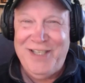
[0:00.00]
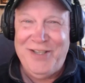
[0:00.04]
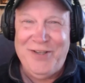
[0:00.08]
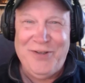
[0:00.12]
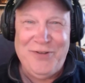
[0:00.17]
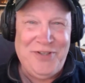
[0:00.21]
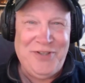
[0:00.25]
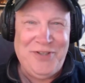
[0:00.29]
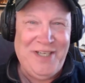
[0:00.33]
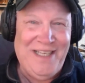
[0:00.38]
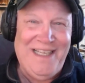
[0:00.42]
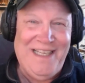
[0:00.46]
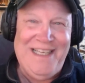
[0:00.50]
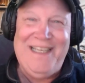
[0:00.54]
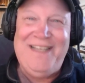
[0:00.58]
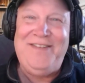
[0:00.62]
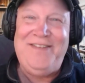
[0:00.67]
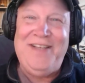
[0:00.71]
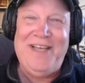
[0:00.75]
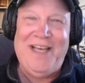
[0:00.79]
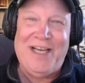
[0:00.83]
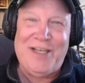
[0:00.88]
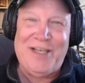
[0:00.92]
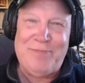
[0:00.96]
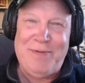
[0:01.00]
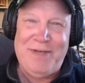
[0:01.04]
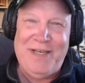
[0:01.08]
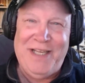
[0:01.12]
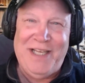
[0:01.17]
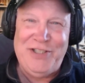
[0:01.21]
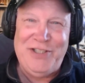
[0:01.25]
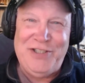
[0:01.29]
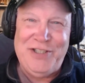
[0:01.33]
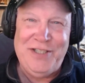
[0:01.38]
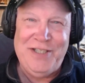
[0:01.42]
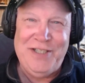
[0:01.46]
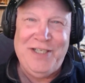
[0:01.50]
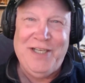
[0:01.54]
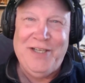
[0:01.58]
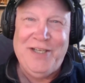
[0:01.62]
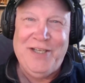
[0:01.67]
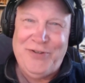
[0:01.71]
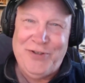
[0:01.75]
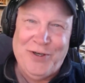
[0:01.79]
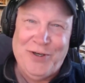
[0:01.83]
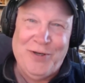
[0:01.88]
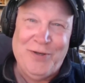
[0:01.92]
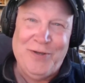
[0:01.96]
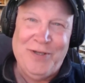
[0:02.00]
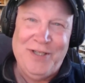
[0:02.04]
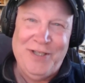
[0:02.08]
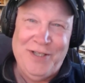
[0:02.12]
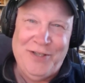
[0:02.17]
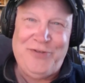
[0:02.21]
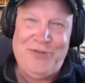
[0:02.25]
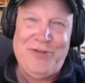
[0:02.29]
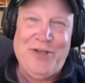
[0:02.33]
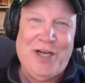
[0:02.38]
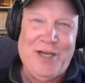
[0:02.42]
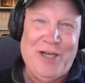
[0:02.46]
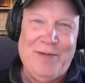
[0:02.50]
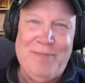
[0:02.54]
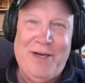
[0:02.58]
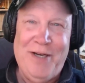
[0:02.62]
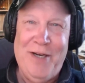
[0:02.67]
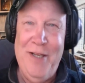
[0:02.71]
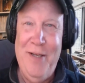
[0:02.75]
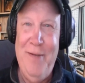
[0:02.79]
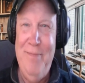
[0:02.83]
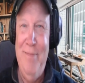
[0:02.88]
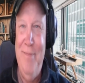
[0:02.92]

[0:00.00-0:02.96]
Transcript: It's an easy explanation, so let's talk about it.